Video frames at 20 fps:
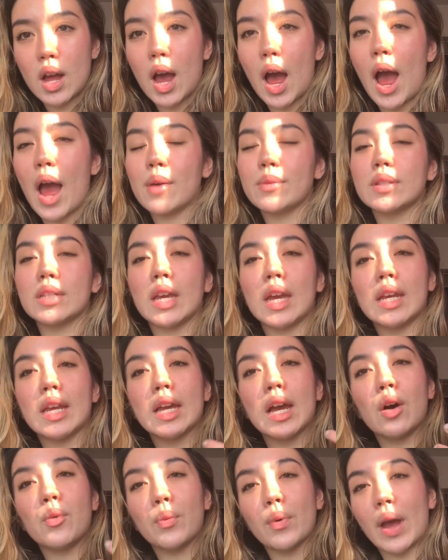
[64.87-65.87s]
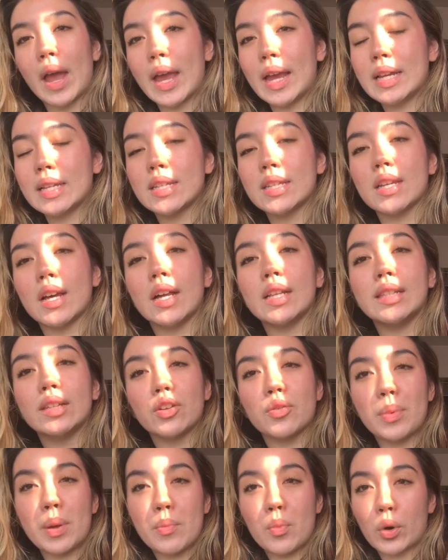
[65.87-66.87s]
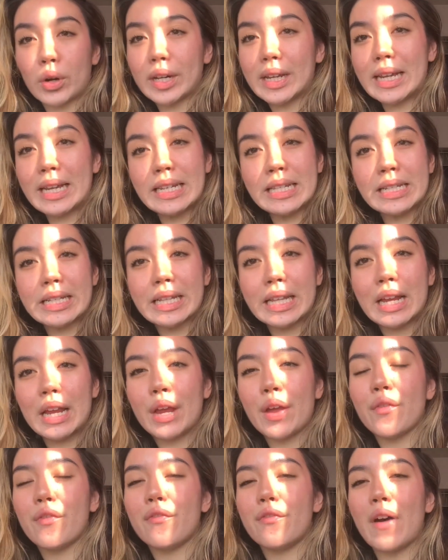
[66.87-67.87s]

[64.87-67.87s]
I was gaining a weight a little bit more easily.